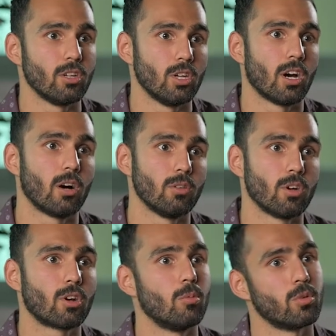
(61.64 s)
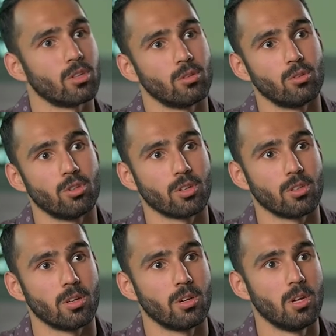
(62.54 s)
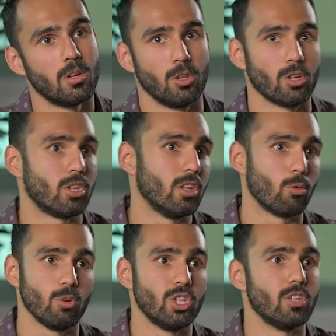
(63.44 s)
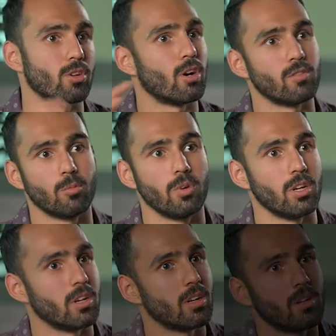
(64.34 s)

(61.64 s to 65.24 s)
idea how they are communicating to each other, not the regions of the brain.